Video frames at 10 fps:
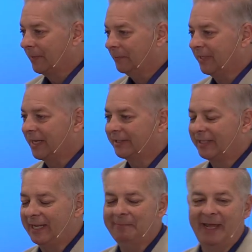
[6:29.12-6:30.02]
because
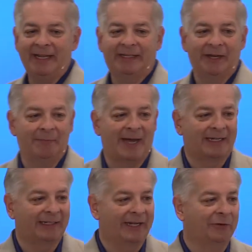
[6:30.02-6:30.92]
they may come
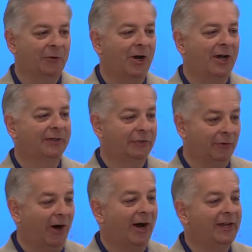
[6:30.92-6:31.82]
back later on to
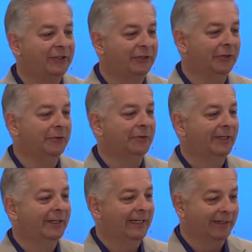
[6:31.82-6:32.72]
haunt you
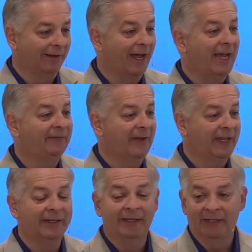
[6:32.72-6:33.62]
in life
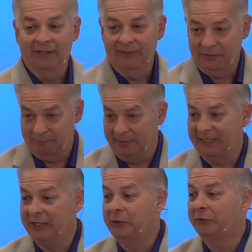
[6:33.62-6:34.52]
and be
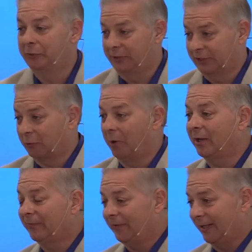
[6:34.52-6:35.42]
used to
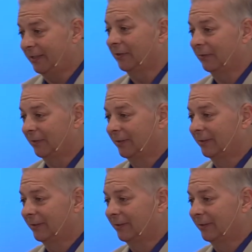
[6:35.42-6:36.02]
disqualify you.